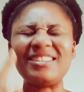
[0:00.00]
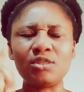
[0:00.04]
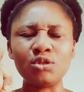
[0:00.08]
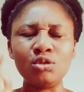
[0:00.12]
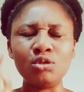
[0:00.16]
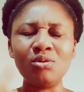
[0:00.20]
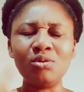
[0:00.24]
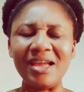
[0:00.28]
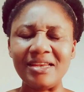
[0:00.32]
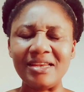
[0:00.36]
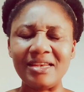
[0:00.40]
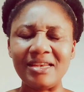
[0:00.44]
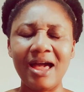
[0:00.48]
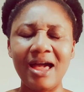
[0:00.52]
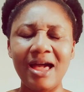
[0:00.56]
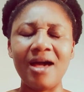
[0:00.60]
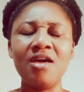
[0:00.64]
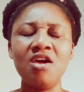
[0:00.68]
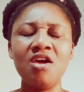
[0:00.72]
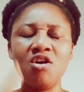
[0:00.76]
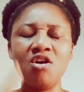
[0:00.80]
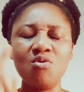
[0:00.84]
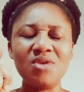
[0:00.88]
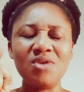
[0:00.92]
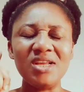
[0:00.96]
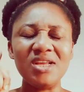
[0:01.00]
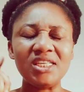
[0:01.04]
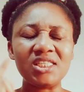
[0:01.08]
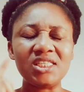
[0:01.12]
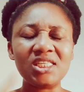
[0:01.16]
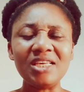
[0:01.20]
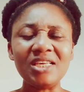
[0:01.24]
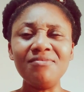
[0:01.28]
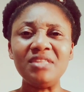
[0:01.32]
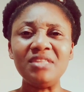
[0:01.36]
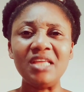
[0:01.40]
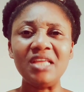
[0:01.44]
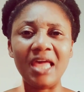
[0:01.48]
right now.
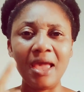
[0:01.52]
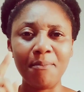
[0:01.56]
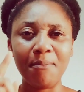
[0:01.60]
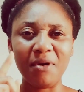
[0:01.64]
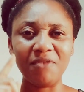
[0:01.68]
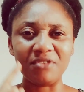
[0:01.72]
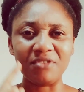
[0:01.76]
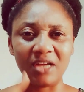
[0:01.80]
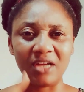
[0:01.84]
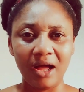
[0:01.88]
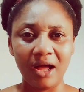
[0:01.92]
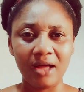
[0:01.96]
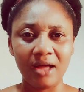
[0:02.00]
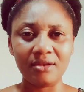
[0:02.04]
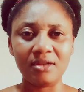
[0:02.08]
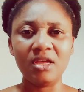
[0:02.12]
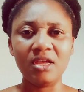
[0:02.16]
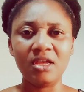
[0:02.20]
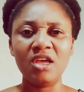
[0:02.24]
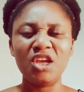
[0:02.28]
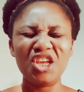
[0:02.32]
Receive the help of God.